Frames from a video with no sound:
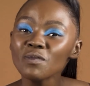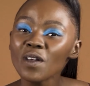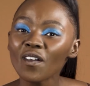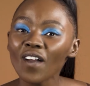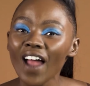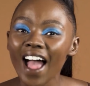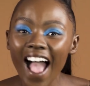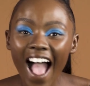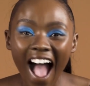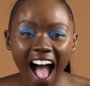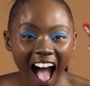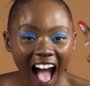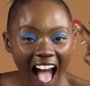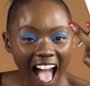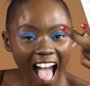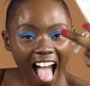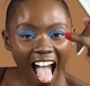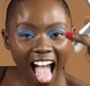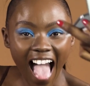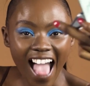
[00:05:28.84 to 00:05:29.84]
mirror,
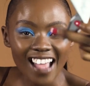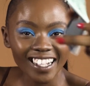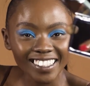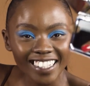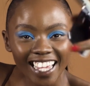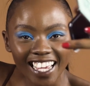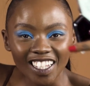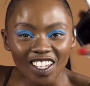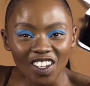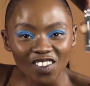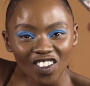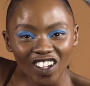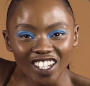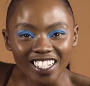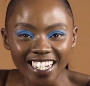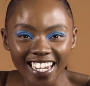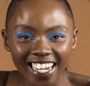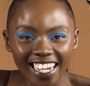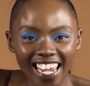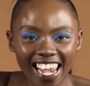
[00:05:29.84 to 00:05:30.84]
thank you
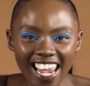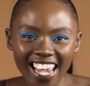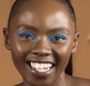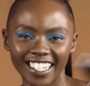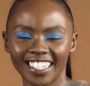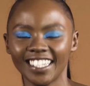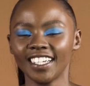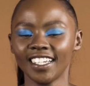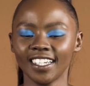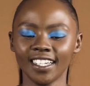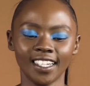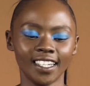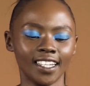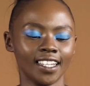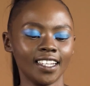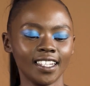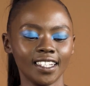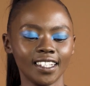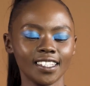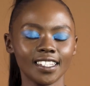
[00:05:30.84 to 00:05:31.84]
Foschini,
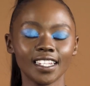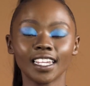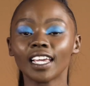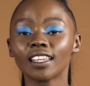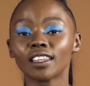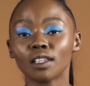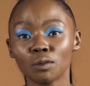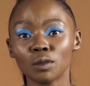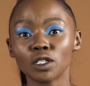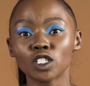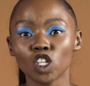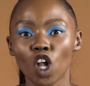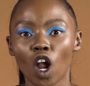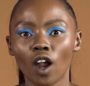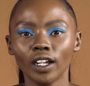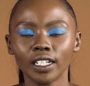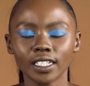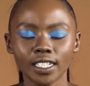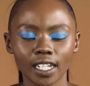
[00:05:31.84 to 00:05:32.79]
to get the mascara